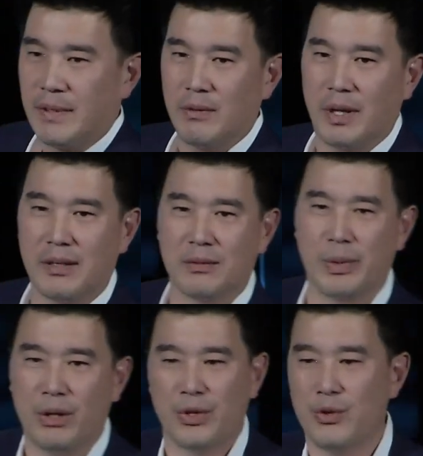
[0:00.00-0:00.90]
Right?
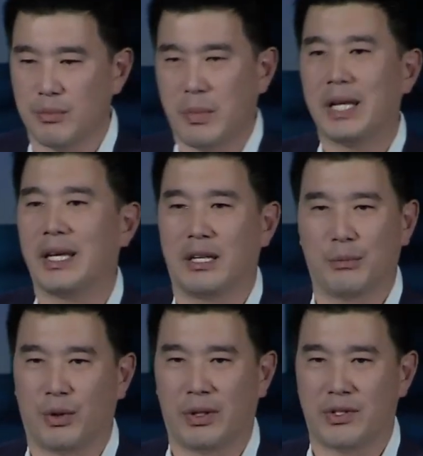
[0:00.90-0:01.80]
We don't use money
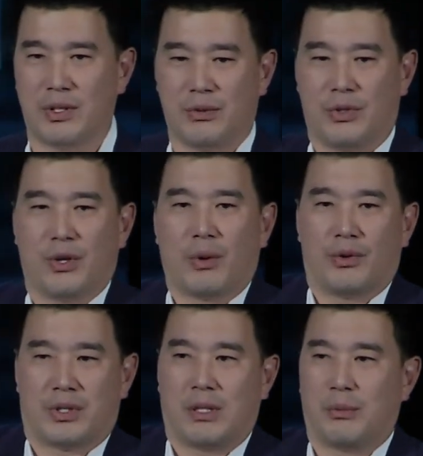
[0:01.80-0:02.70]
anymore. There's no
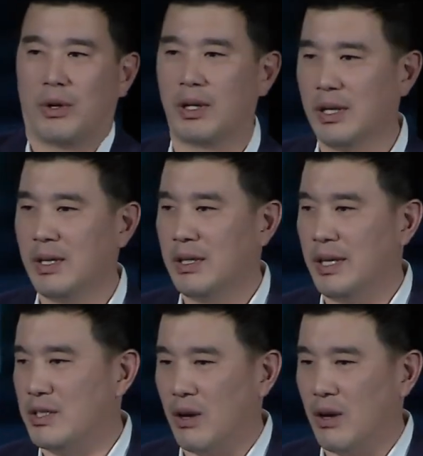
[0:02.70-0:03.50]
euros anymore. It's